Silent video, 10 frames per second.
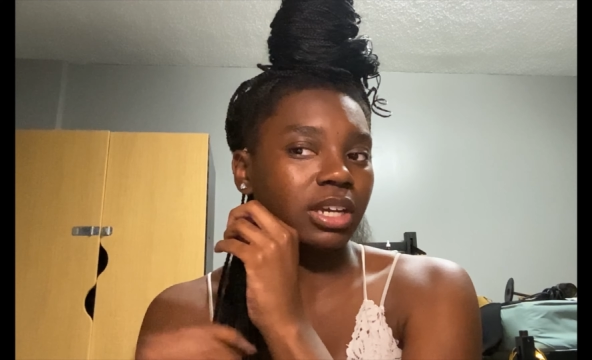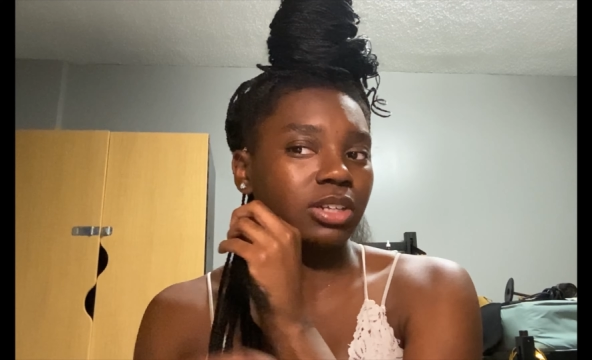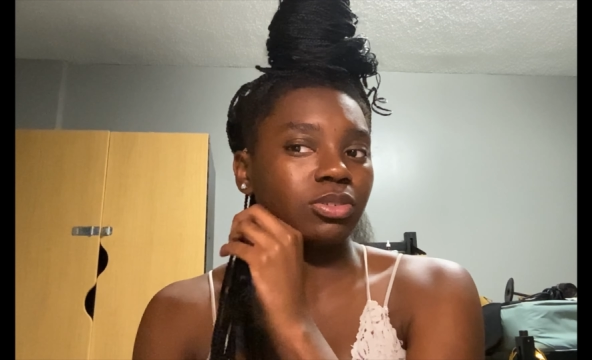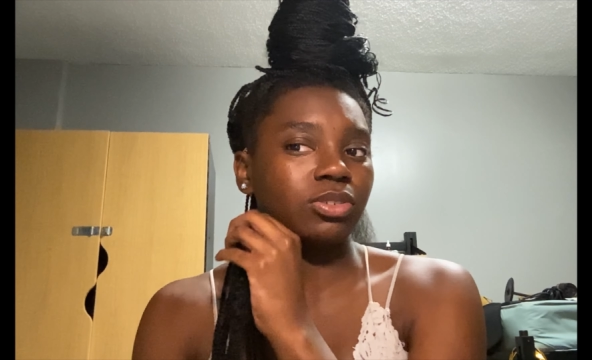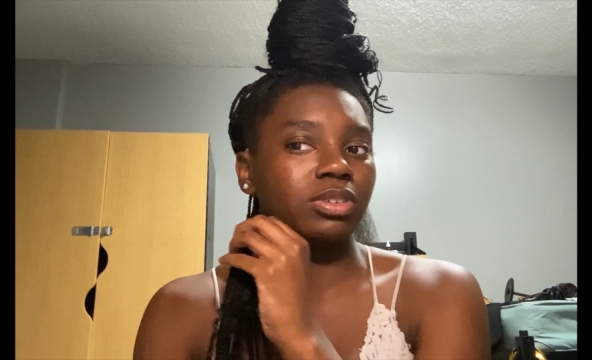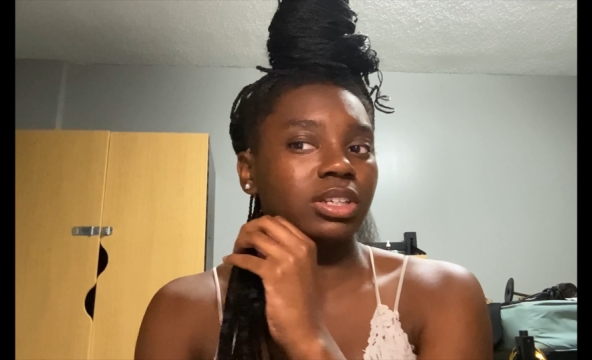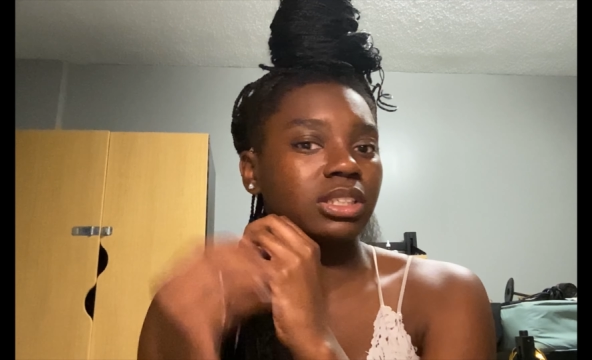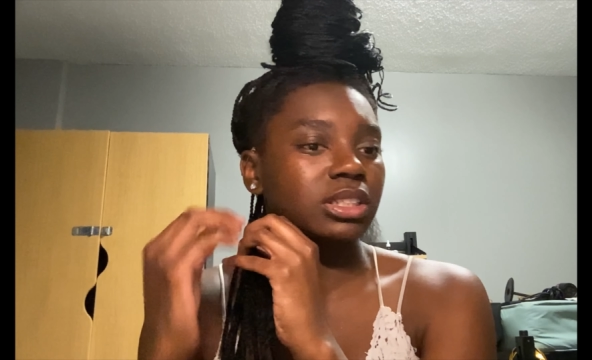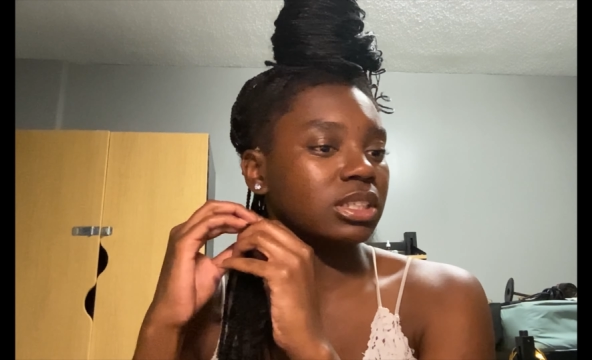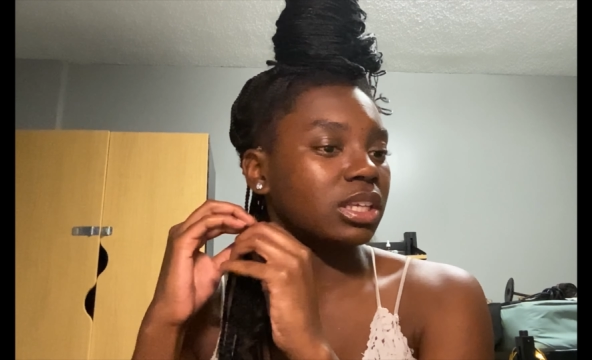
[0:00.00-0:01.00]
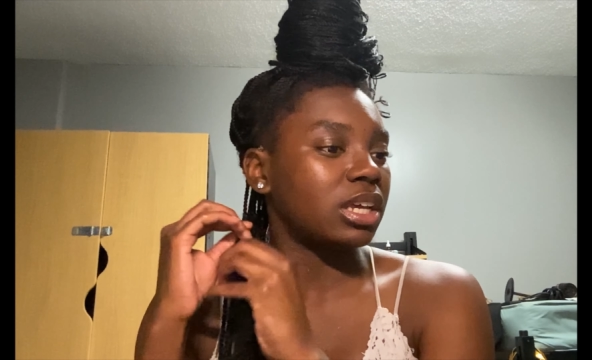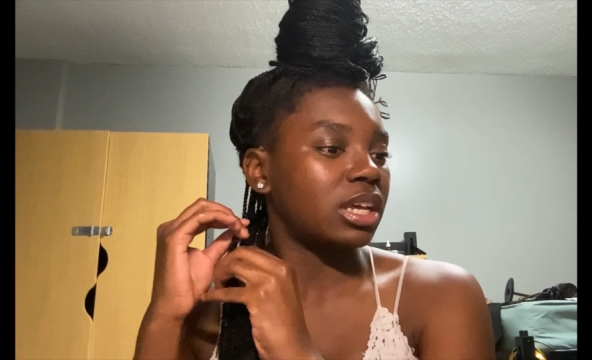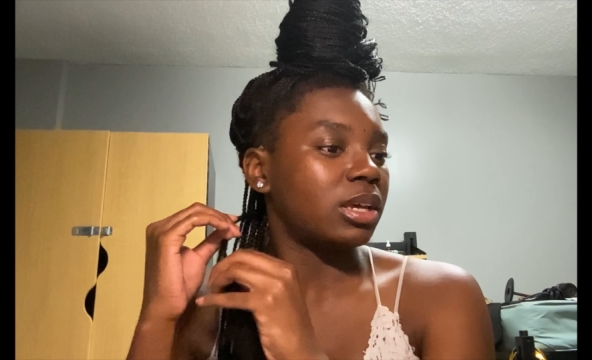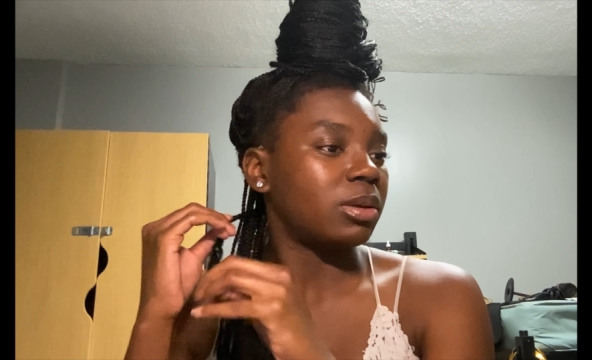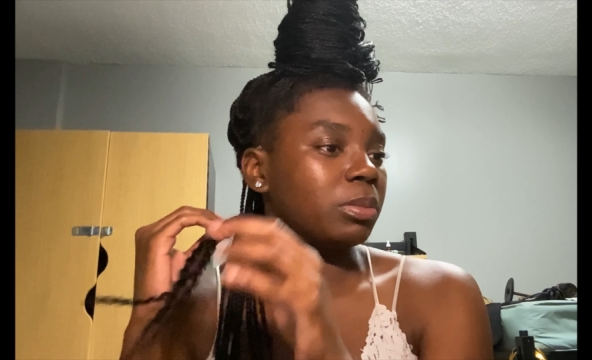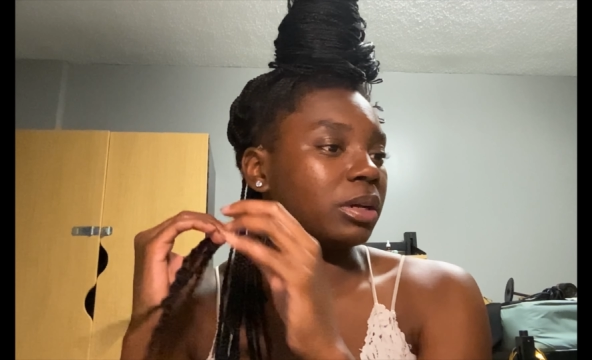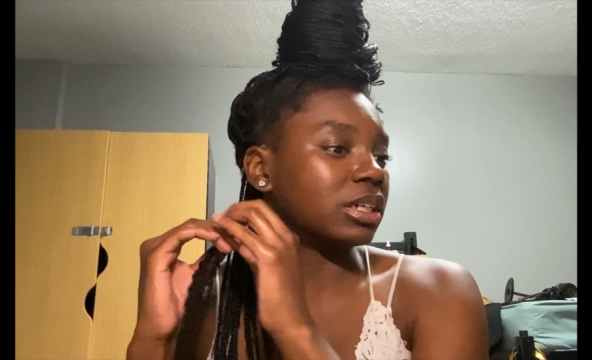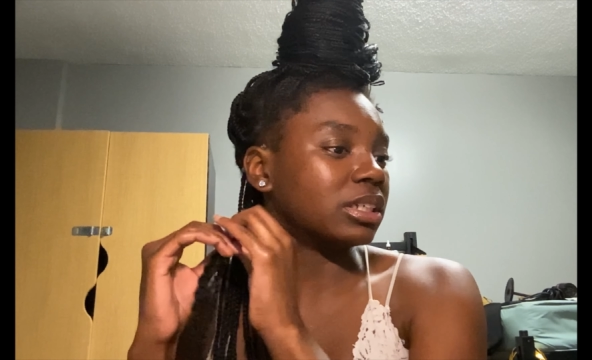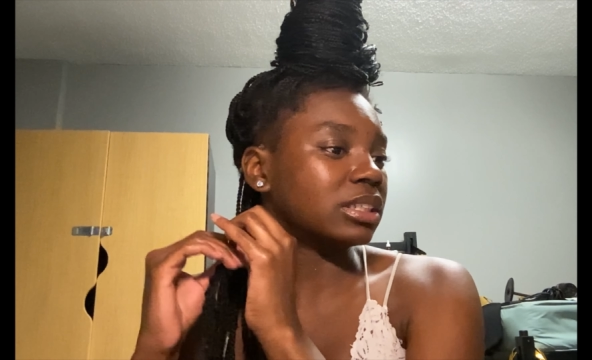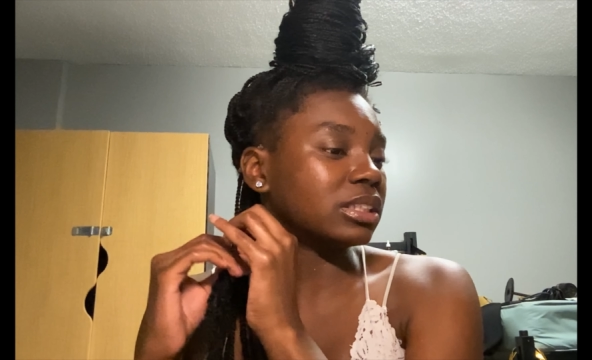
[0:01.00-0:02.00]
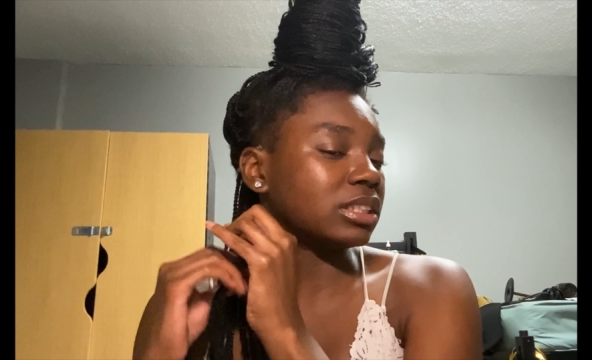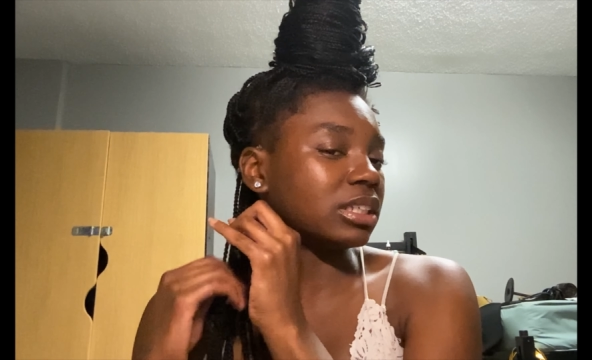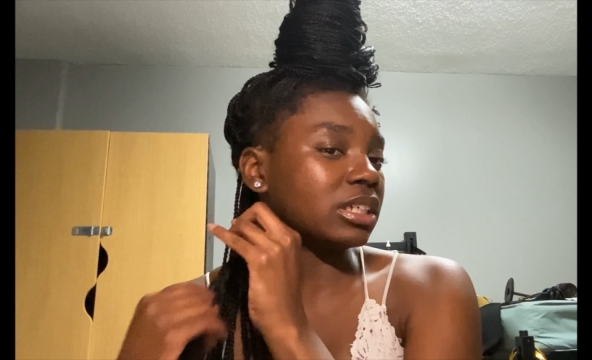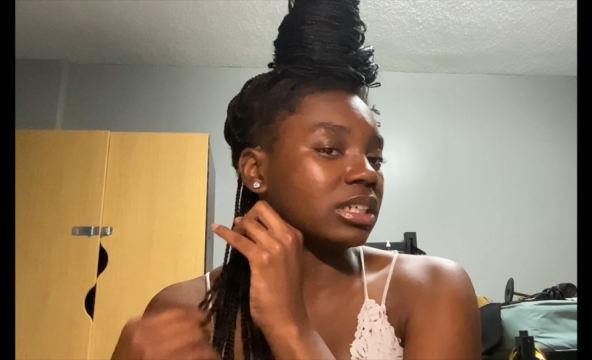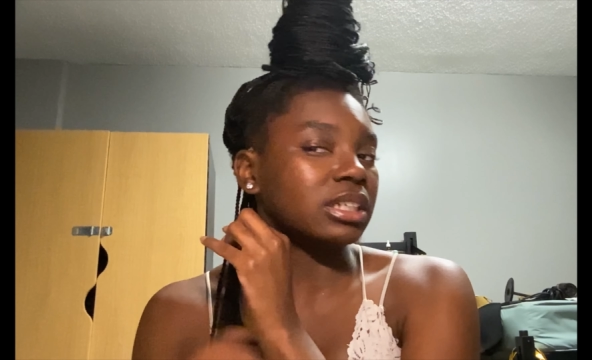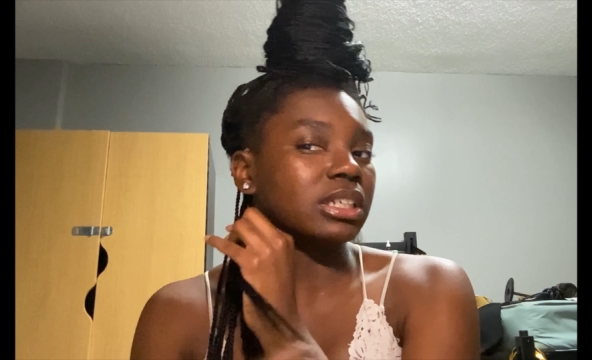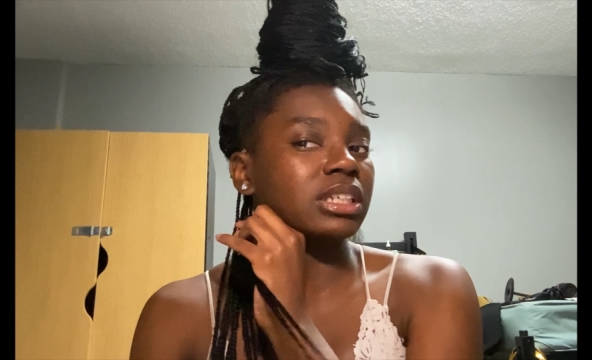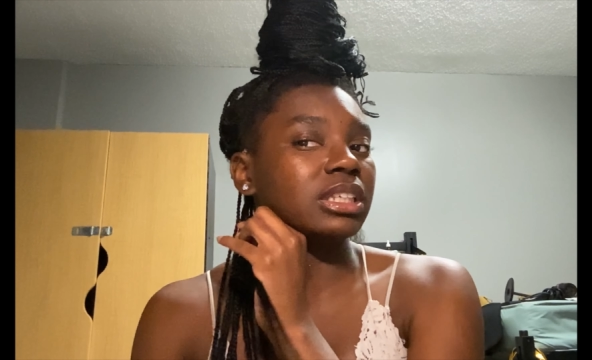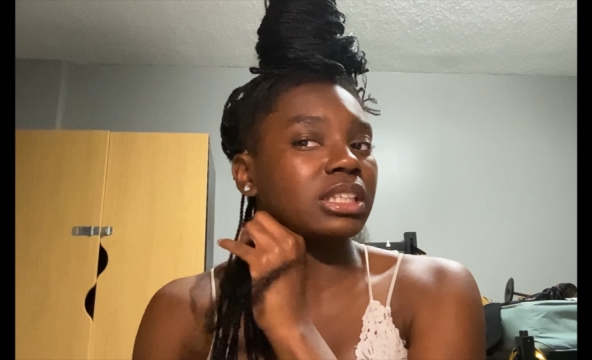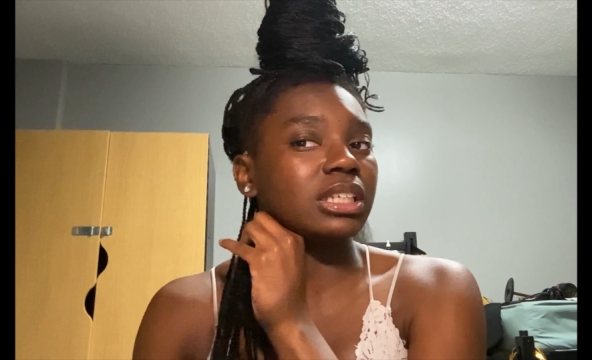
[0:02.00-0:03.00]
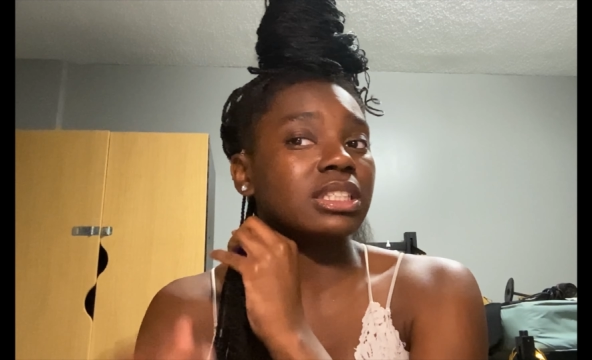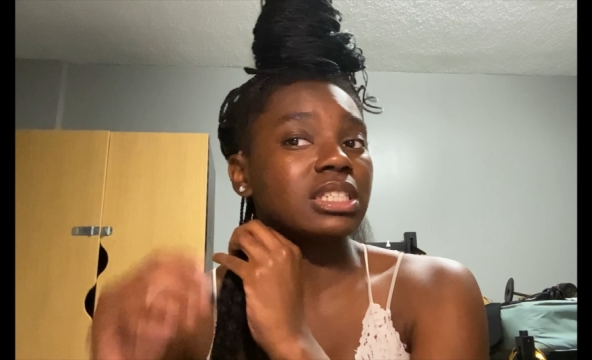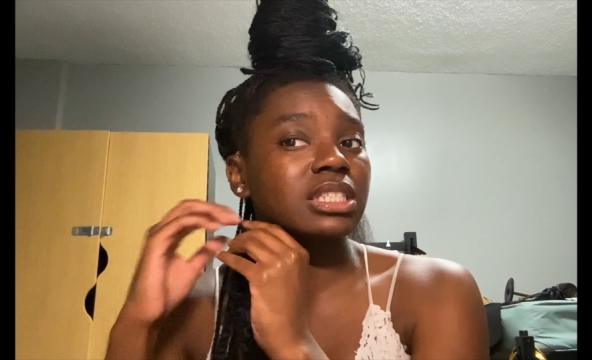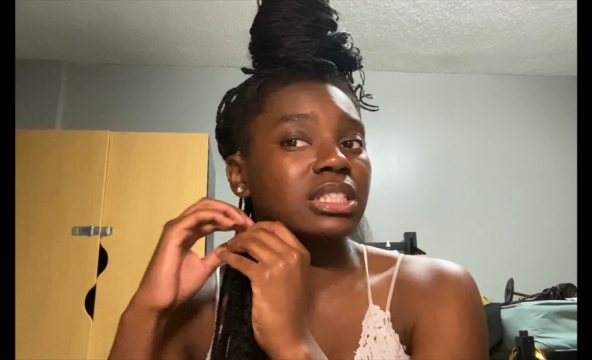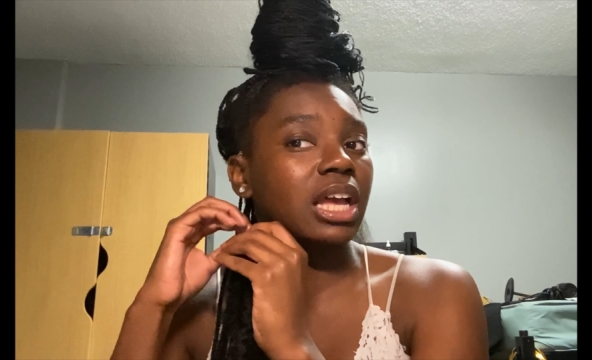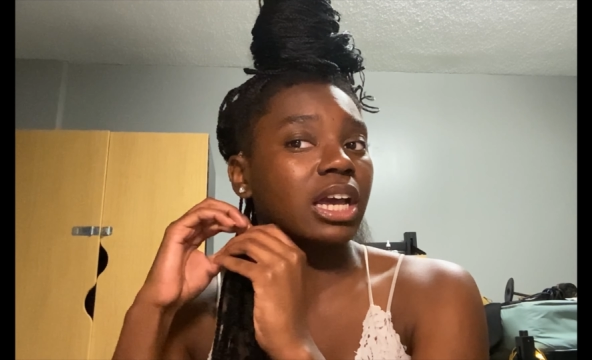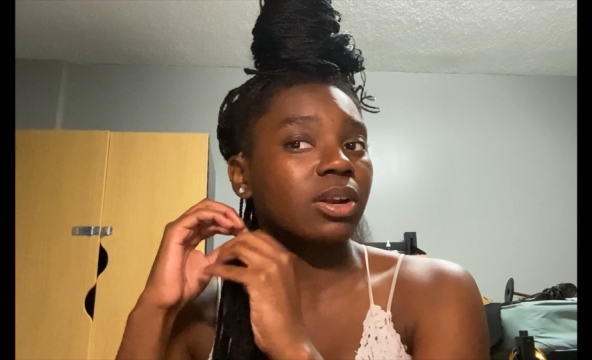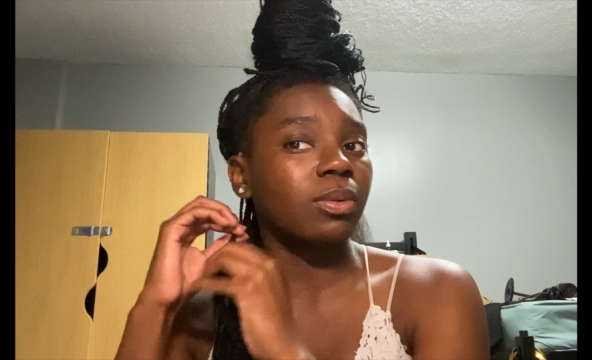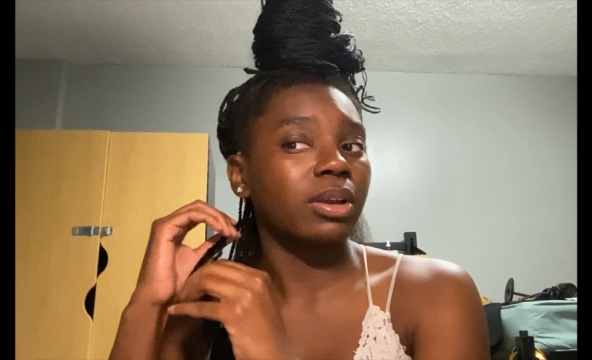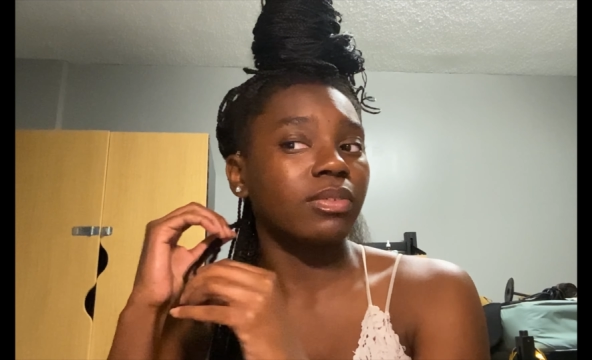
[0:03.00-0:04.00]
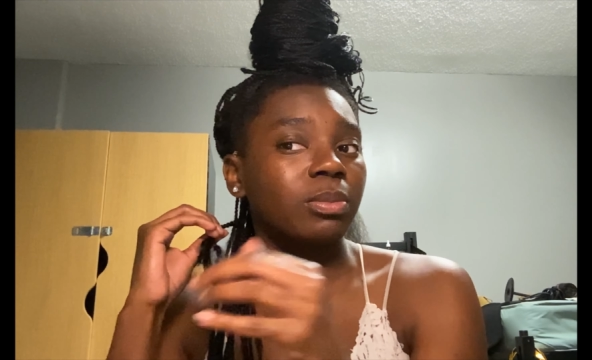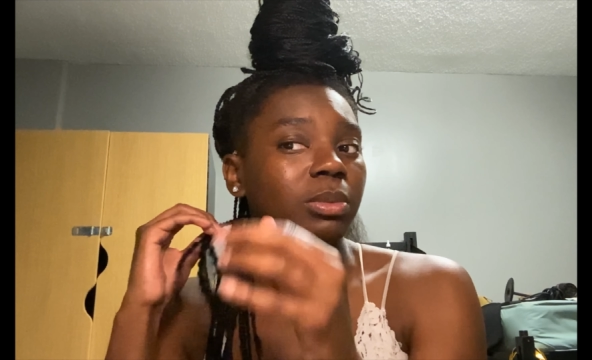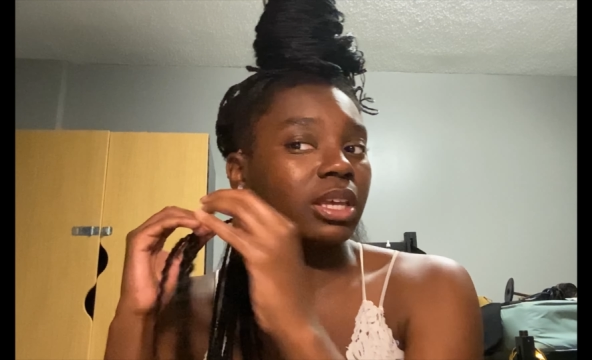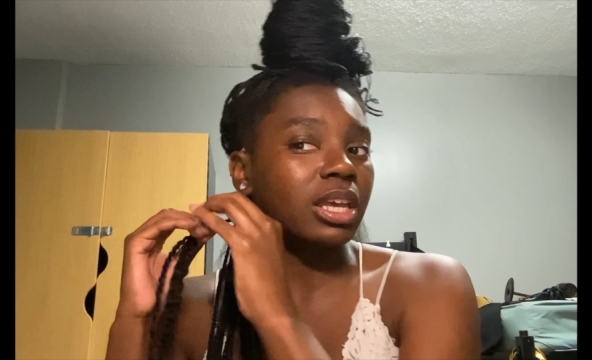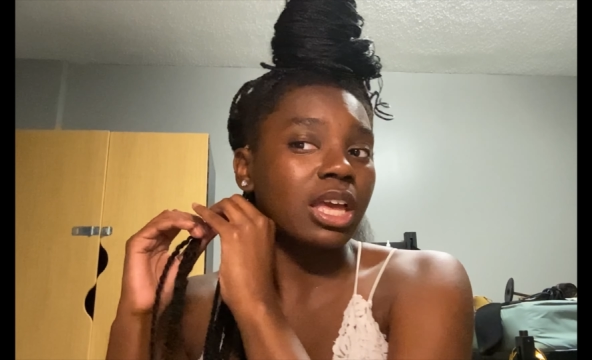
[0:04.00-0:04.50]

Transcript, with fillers: can do the rest because yeah, this is not gonna work for me.